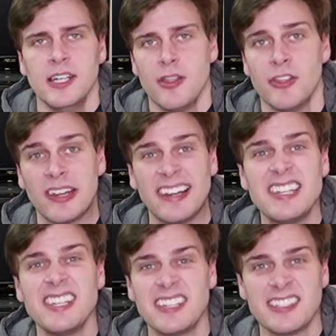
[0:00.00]
that
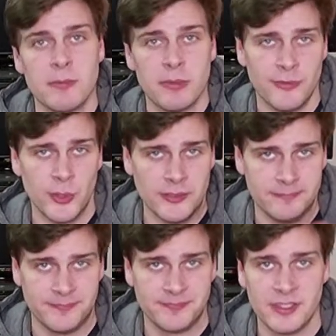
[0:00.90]
Lydian is number 4,
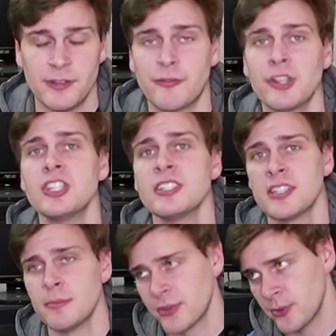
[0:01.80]
that Phrygian is
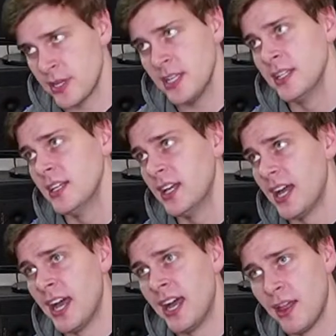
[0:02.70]
number 3,
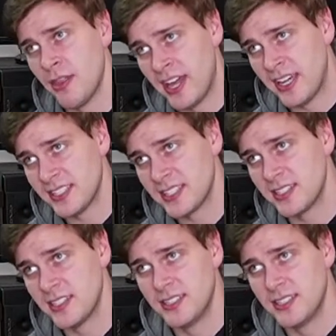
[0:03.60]
that